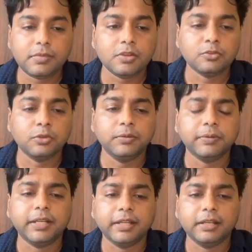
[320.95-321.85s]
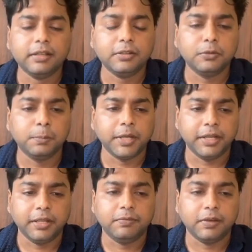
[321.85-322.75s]
So if I tell it to
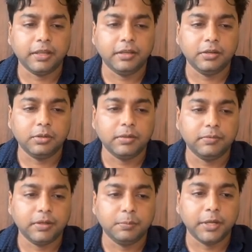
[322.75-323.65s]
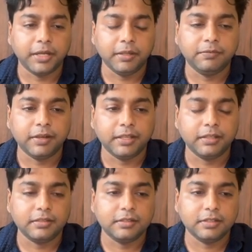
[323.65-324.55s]
prettify, it will even prettify
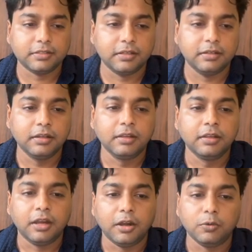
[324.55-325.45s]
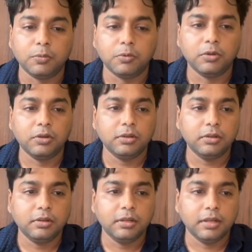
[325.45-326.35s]
the JSON output,
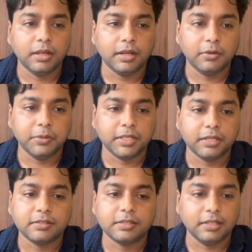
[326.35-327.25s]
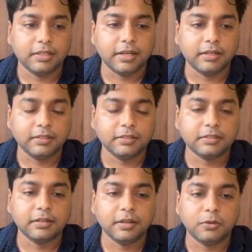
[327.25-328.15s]
and we can see that the
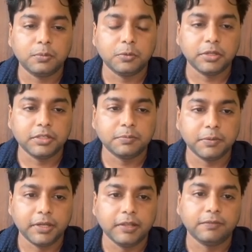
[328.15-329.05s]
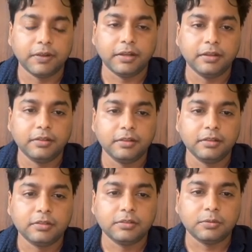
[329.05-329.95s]
JSON output is prettified.
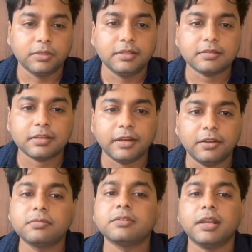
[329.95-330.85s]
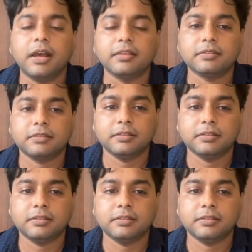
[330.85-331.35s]
So this kind of tasks